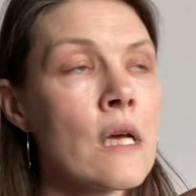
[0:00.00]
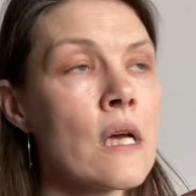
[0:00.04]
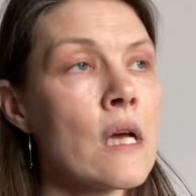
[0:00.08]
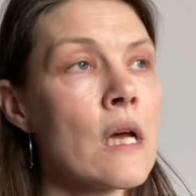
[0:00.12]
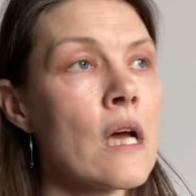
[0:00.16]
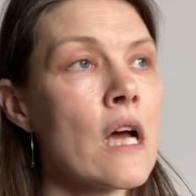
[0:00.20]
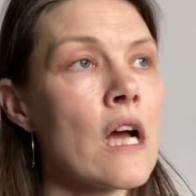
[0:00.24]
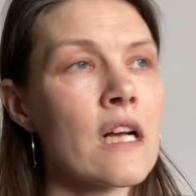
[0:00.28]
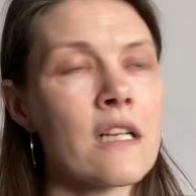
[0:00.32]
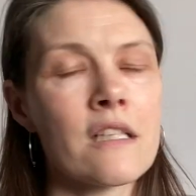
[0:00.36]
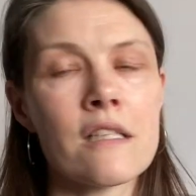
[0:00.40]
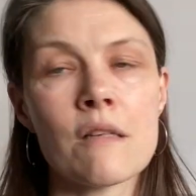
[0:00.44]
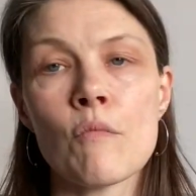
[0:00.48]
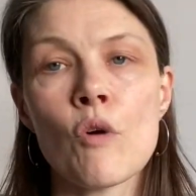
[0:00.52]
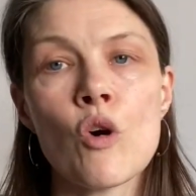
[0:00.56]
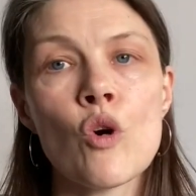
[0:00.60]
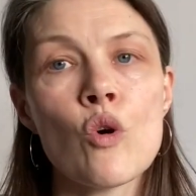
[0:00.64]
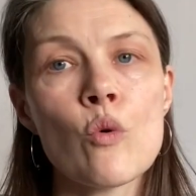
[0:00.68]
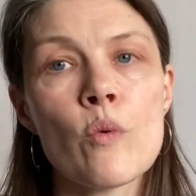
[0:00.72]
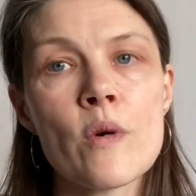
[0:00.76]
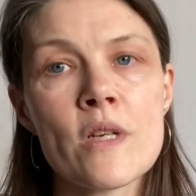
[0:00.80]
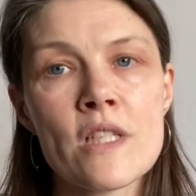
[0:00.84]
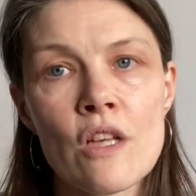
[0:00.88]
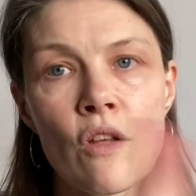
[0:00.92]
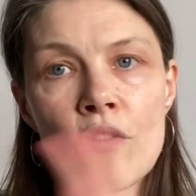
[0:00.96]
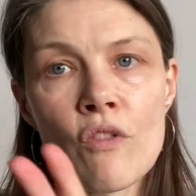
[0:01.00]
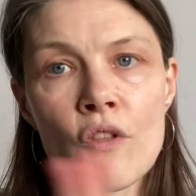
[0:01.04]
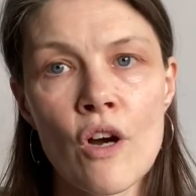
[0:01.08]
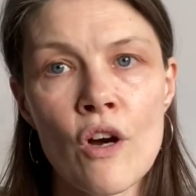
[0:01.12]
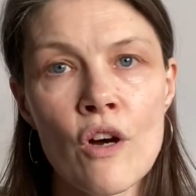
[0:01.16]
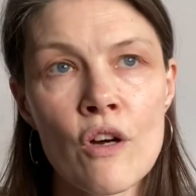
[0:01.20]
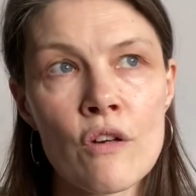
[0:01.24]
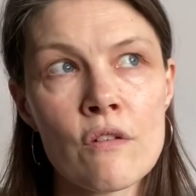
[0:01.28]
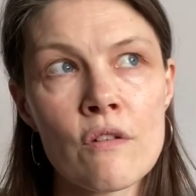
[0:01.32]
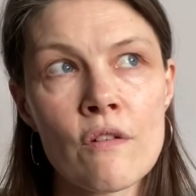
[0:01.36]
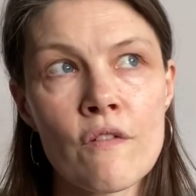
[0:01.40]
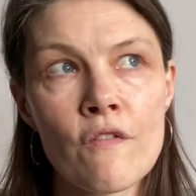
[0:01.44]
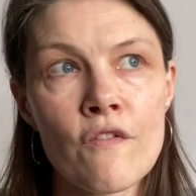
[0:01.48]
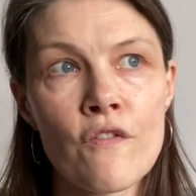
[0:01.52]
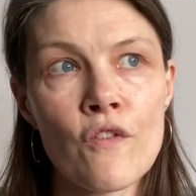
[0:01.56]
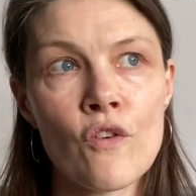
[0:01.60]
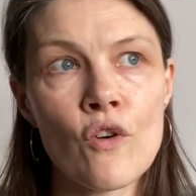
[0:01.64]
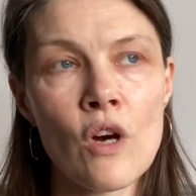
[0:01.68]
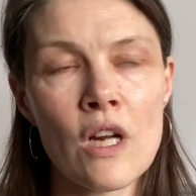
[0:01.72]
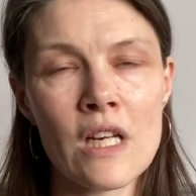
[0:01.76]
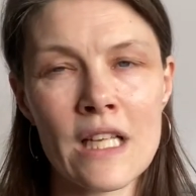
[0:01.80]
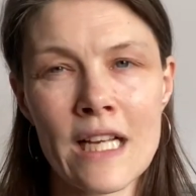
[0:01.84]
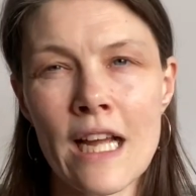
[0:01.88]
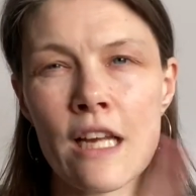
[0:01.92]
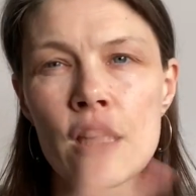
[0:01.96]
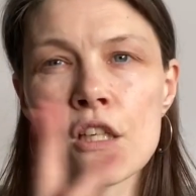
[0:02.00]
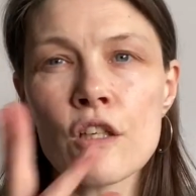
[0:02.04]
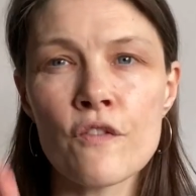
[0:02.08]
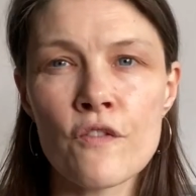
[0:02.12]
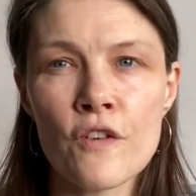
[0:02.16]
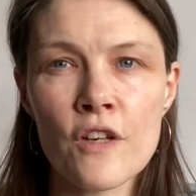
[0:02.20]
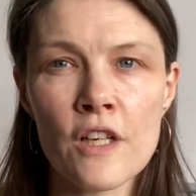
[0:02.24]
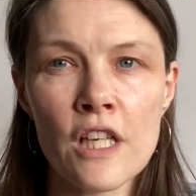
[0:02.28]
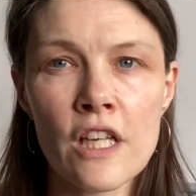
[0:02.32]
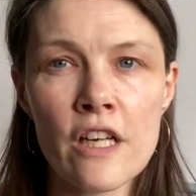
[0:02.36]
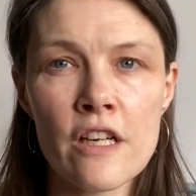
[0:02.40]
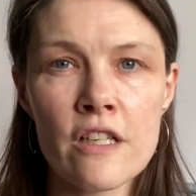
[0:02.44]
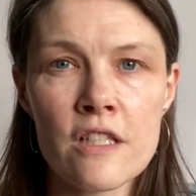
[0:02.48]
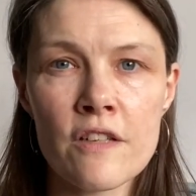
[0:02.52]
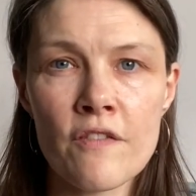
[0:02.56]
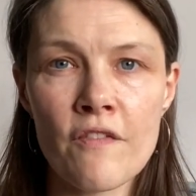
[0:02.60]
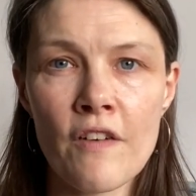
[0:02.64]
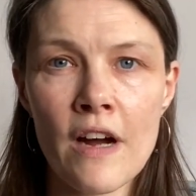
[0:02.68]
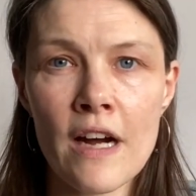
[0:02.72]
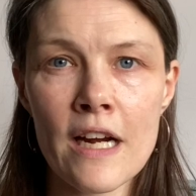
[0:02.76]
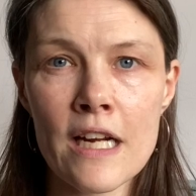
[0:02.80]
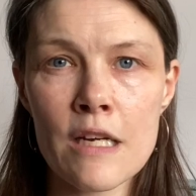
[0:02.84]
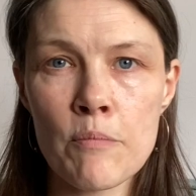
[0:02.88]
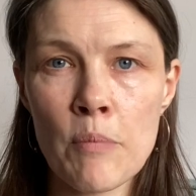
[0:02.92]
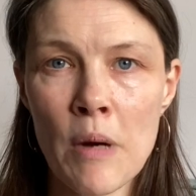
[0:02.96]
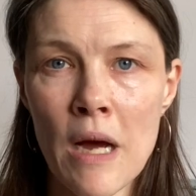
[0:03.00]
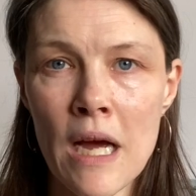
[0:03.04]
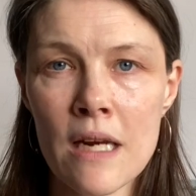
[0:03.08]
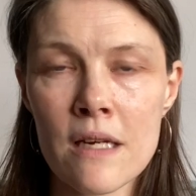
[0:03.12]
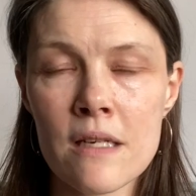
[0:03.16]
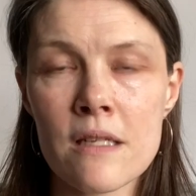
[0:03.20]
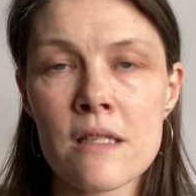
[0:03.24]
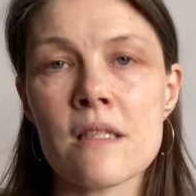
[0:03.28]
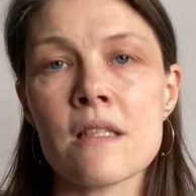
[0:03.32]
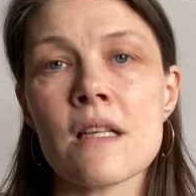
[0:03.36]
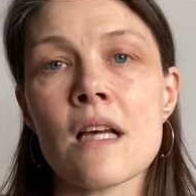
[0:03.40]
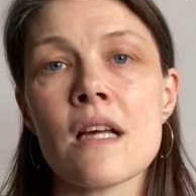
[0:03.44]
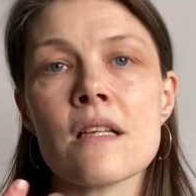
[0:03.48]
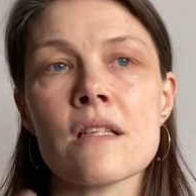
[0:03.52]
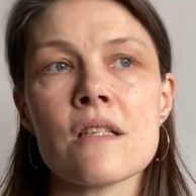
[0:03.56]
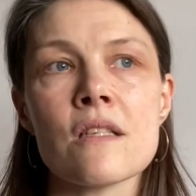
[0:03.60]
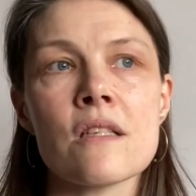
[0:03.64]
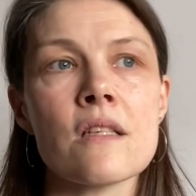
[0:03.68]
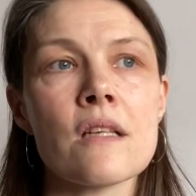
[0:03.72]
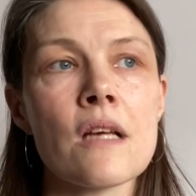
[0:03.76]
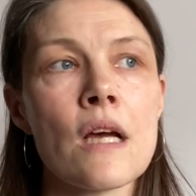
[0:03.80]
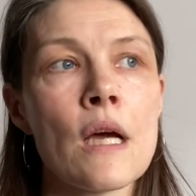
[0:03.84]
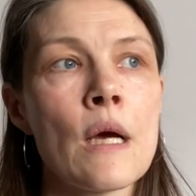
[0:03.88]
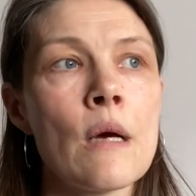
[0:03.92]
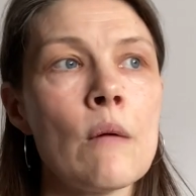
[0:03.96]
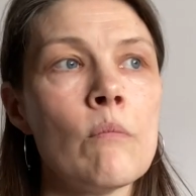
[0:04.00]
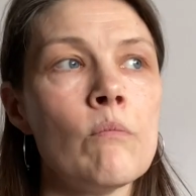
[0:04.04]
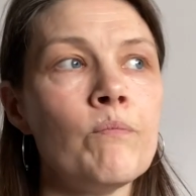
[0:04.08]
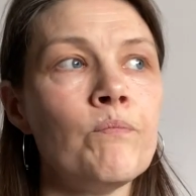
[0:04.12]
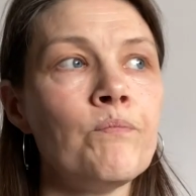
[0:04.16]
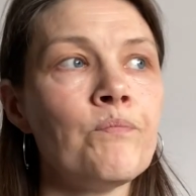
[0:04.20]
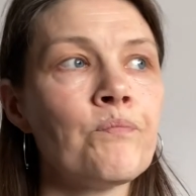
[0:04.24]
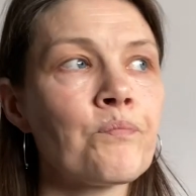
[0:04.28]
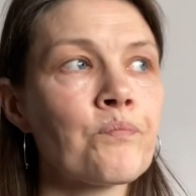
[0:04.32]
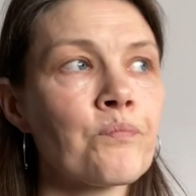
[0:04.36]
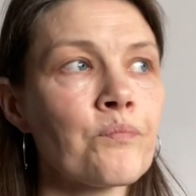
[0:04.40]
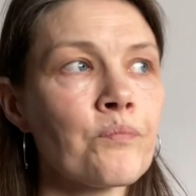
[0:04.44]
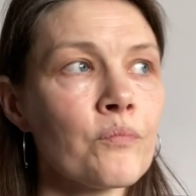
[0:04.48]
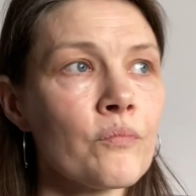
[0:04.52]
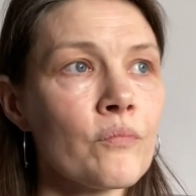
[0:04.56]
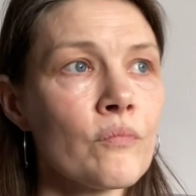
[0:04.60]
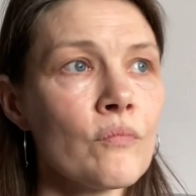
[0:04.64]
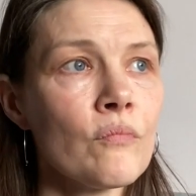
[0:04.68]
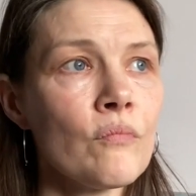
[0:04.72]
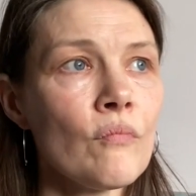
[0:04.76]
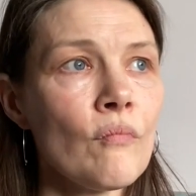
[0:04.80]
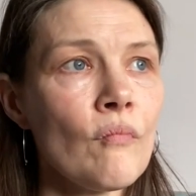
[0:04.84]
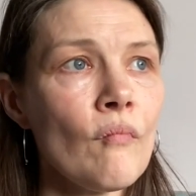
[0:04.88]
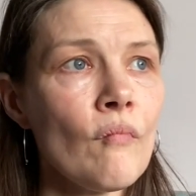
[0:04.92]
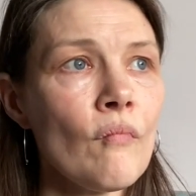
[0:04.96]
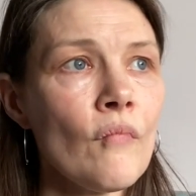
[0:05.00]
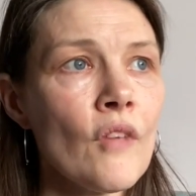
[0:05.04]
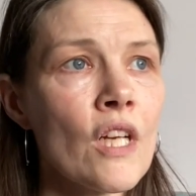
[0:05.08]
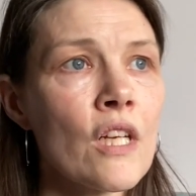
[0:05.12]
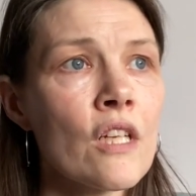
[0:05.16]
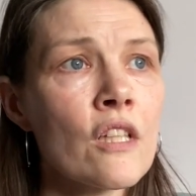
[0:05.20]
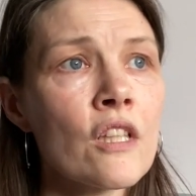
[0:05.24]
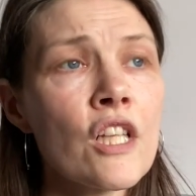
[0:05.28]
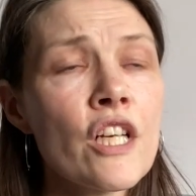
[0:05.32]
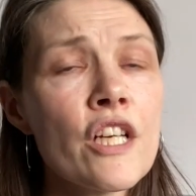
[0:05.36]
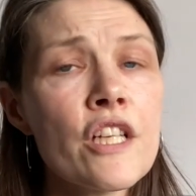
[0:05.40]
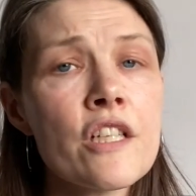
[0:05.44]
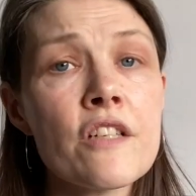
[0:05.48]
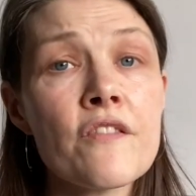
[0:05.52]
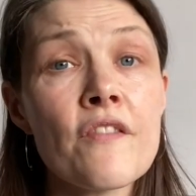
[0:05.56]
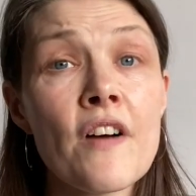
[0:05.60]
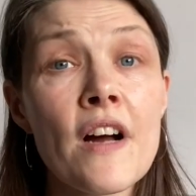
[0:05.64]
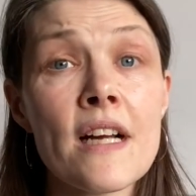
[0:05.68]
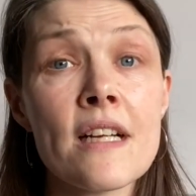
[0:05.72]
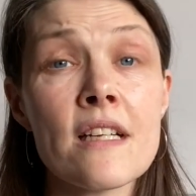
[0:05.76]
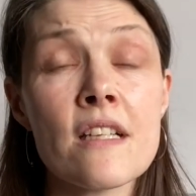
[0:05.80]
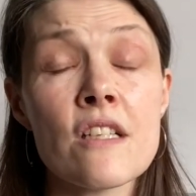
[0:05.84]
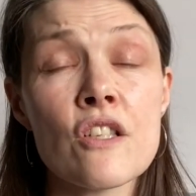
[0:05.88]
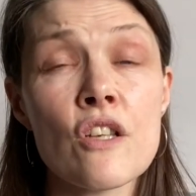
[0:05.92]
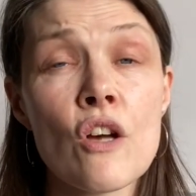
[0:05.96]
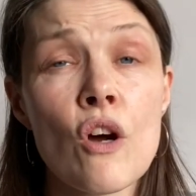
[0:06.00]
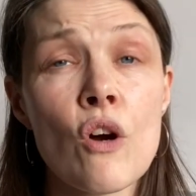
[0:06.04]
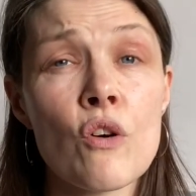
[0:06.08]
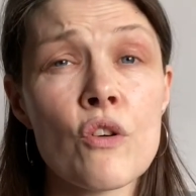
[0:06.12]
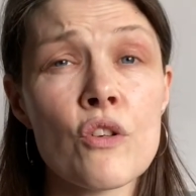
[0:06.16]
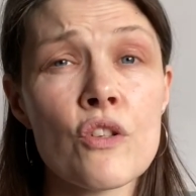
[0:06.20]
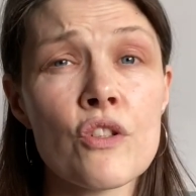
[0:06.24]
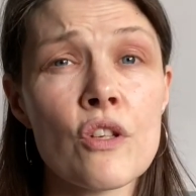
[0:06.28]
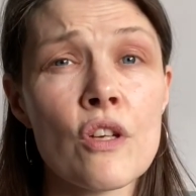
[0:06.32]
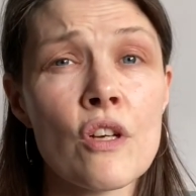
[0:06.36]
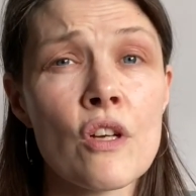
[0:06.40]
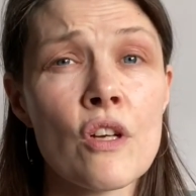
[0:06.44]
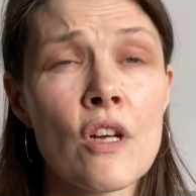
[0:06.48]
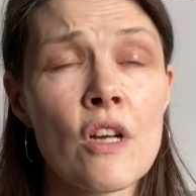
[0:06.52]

because I'm always on the hunt for, like, I love Claire Divine patterns. That's Claire Divine socks.